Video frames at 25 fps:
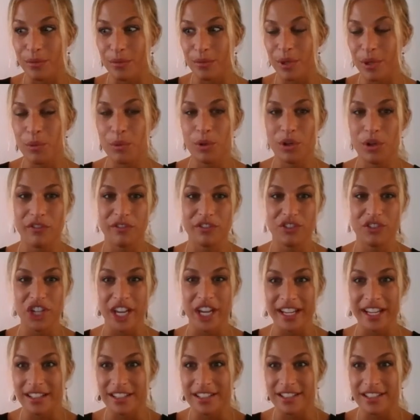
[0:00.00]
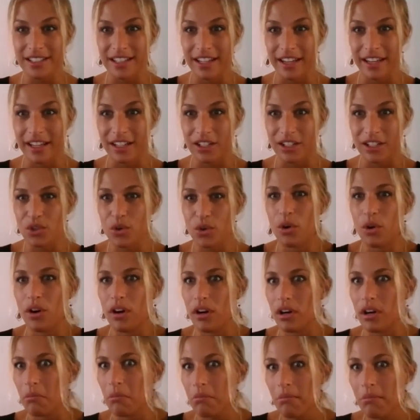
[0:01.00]
we would have changed things,
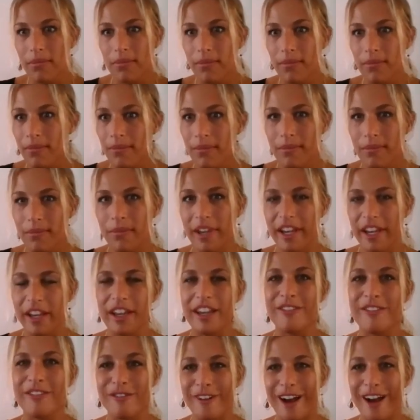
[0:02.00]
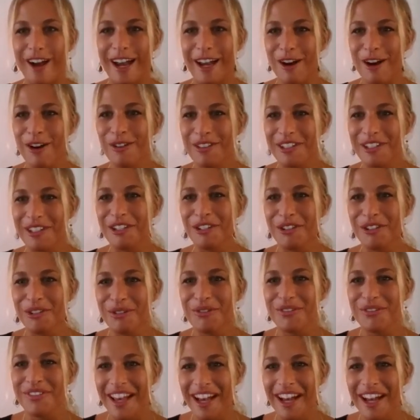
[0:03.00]
or if I only
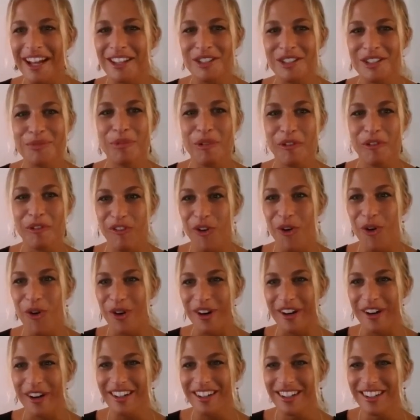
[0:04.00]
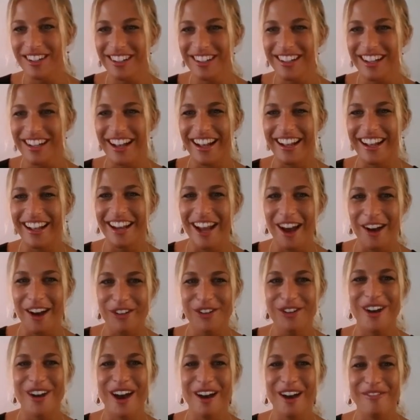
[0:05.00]
knew that before. And now
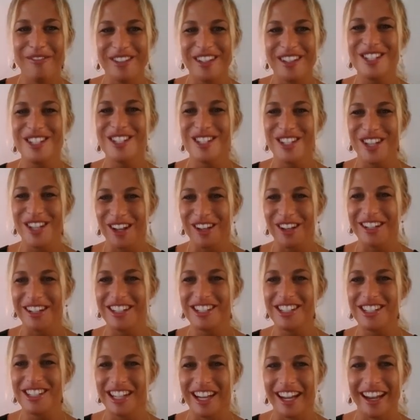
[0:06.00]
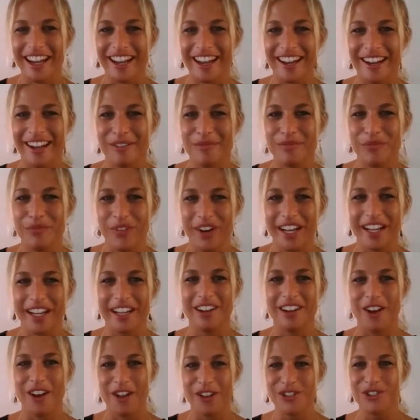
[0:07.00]
you have this knowledge and bring
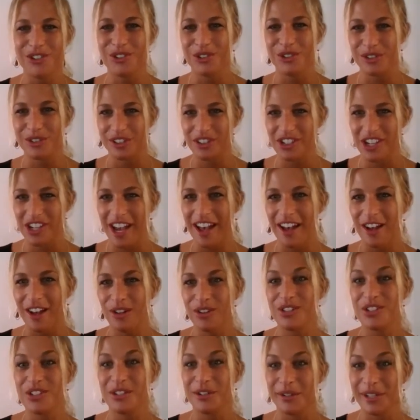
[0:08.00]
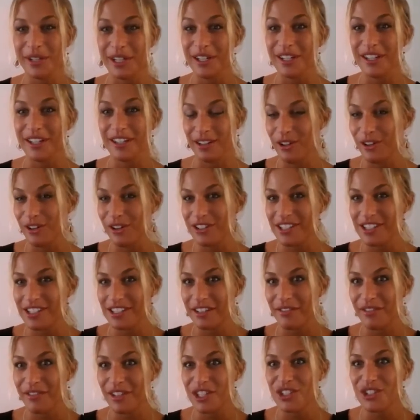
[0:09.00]
it on to your child so he learns it
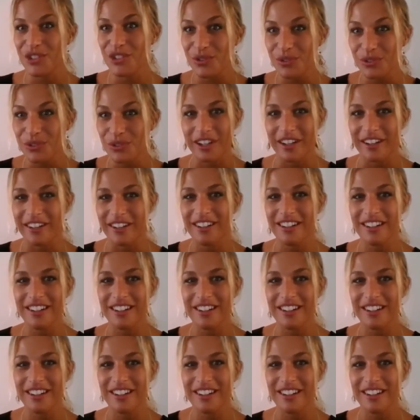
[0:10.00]
even sooner.